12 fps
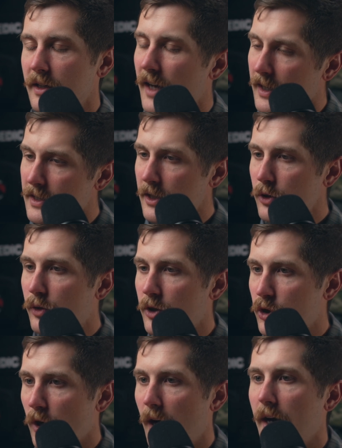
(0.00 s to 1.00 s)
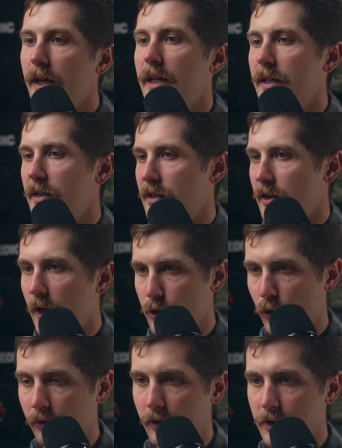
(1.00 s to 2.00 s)
The next thing you can try is
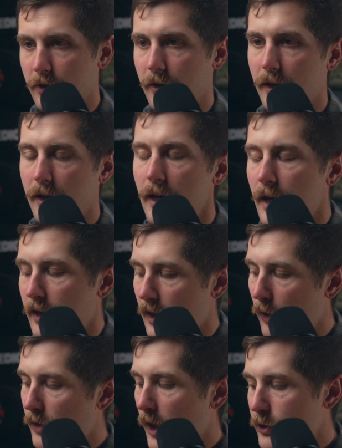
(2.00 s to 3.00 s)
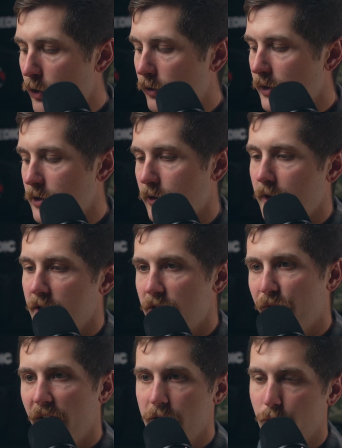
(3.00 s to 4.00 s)
nitroglycerin. Now, nitroglycerin
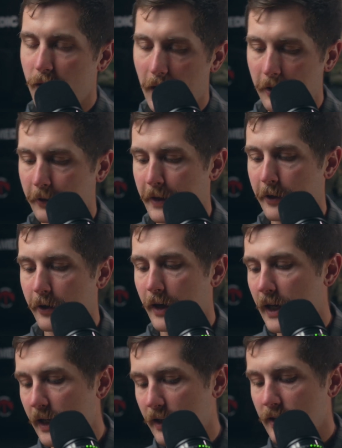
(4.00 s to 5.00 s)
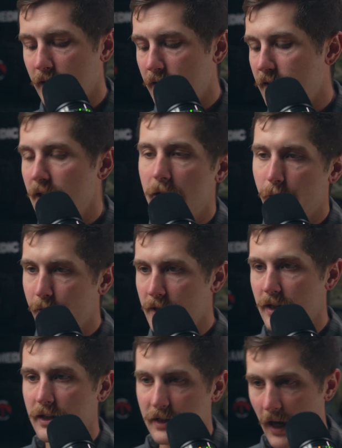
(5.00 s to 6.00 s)
is a vasodilator. It
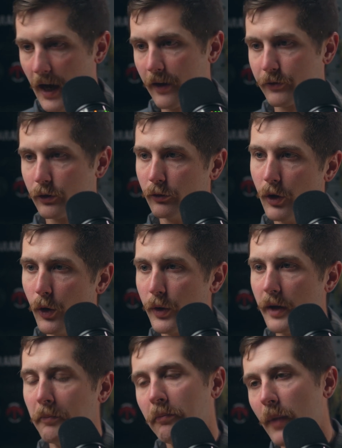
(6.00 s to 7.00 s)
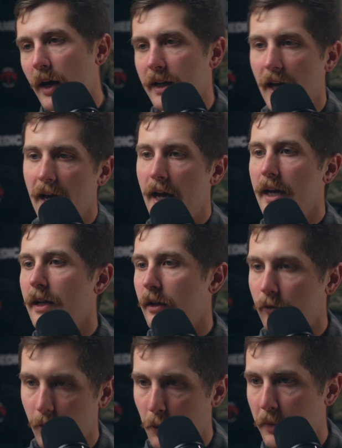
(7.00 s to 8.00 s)
decreases afterload. It might
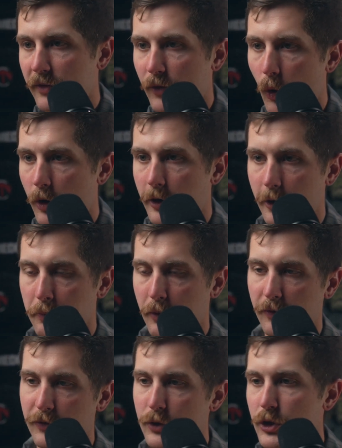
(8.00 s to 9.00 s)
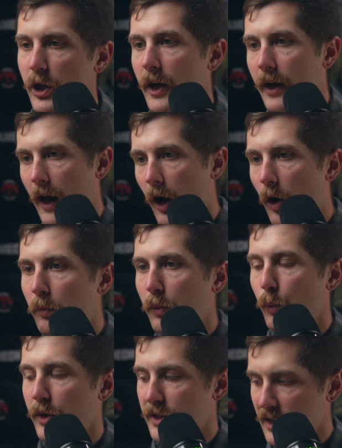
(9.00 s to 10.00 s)
aid in a little bit of coronary perfusion and
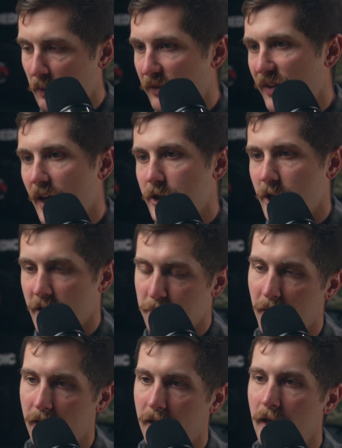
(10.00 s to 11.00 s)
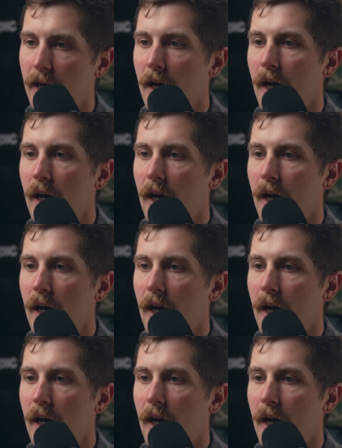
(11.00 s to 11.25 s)
help with some of that chest pain.